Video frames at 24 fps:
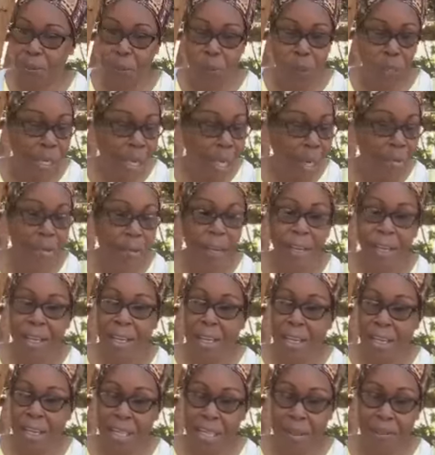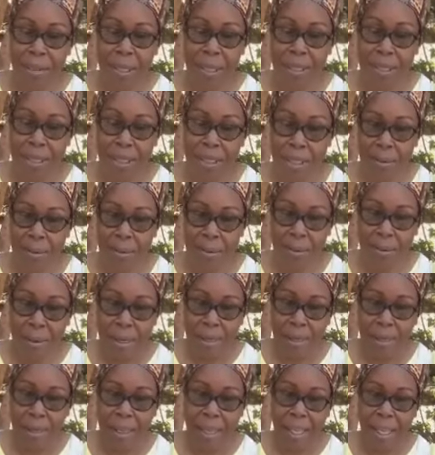whatever it is, my sister and
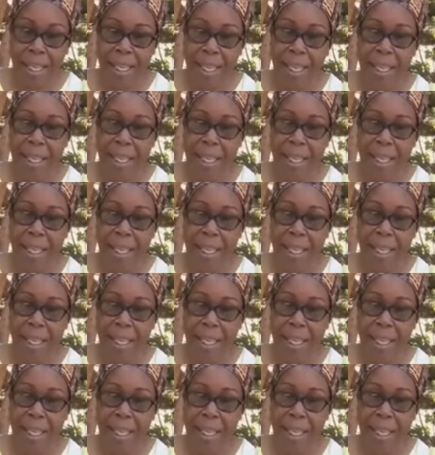brother.